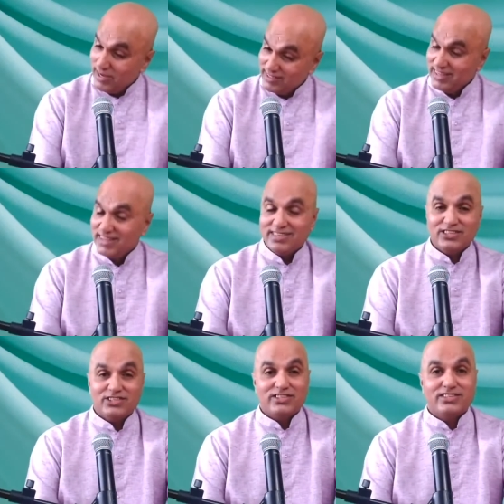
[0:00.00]
Hanumanji
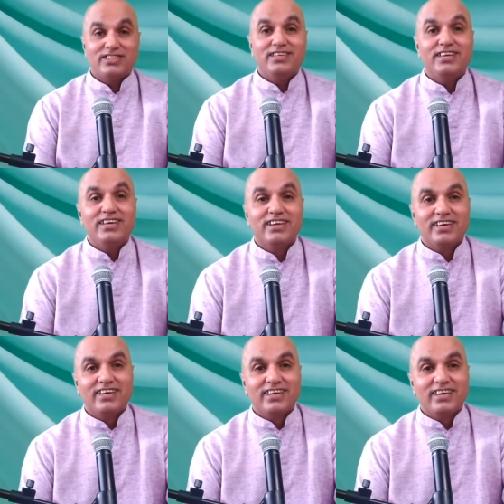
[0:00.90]
has Ashta Siddhi.
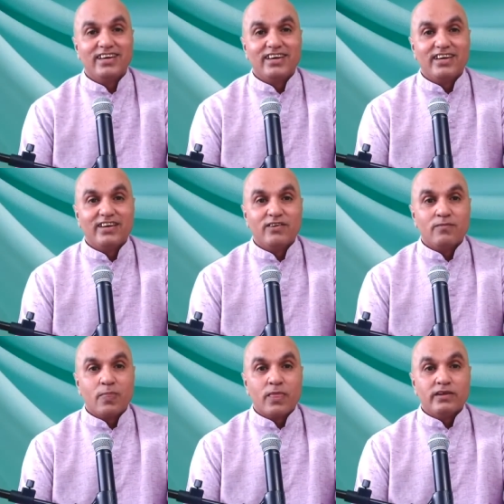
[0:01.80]

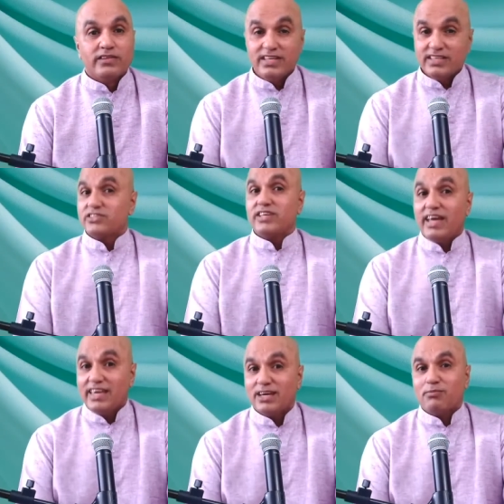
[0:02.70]
These are
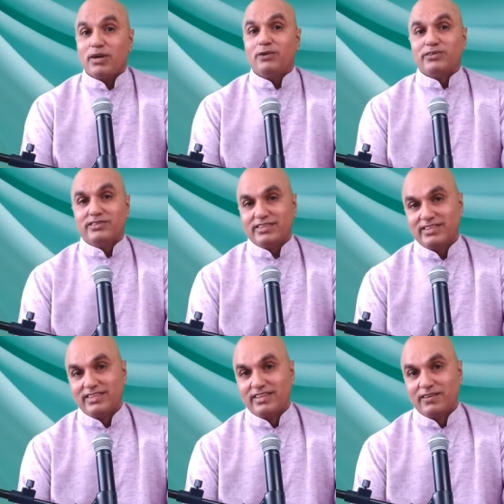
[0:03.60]
psychic
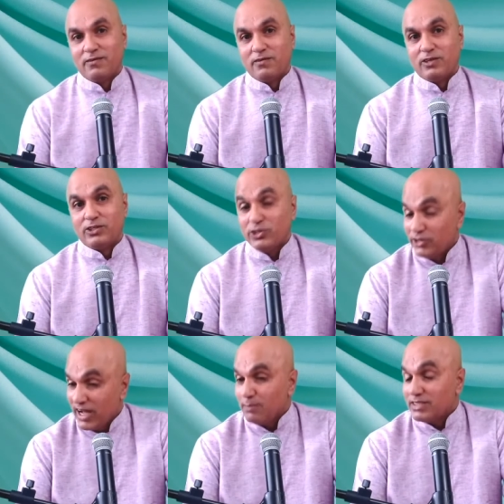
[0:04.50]
powers.
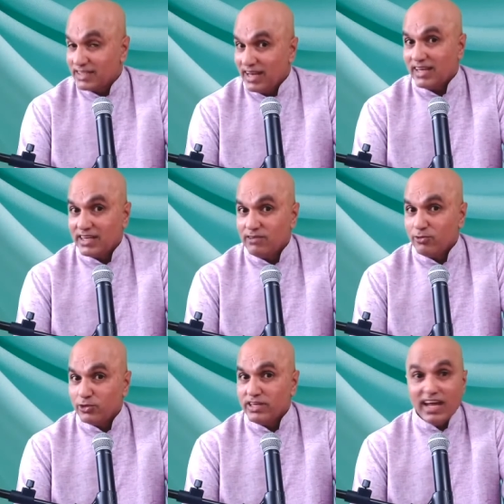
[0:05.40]
Sri Ram is
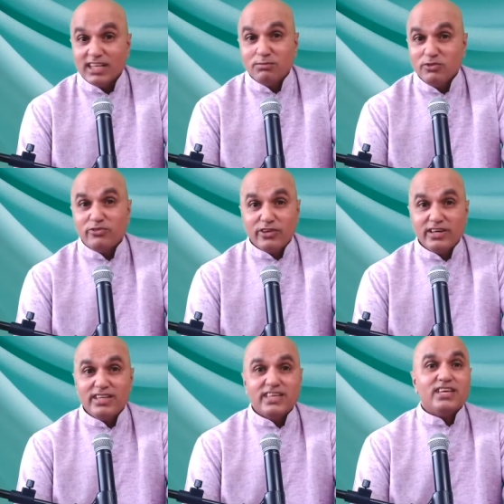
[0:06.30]
telling a devotee, ask me
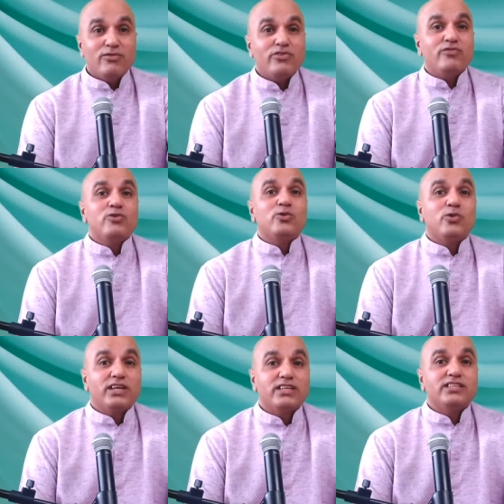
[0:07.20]
for anything. If
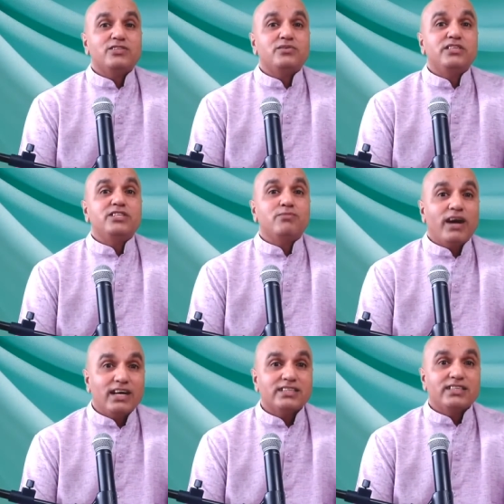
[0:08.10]
you want this,
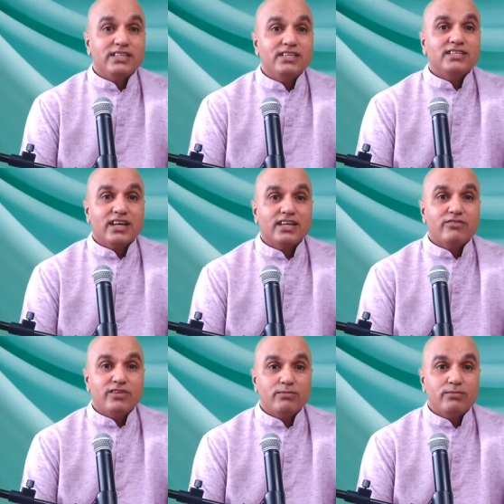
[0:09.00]
these Mahasiddhis, I'll